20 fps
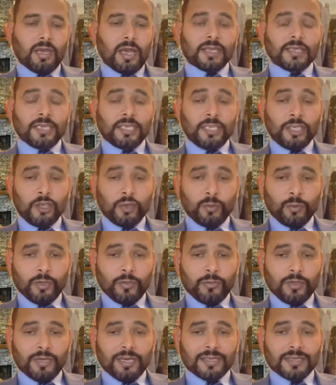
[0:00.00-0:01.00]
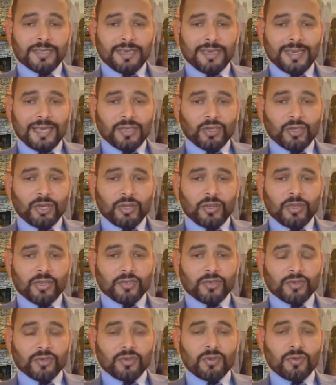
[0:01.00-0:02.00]
As a human being, as a nature, the
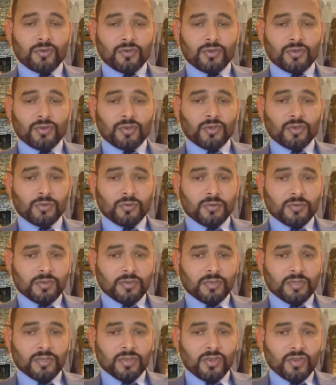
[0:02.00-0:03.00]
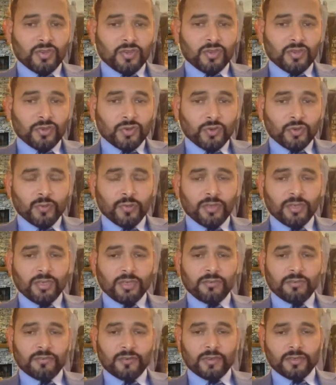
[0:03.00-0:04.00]
story should be
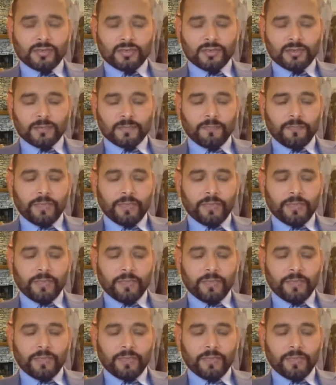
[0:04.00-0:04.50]
different.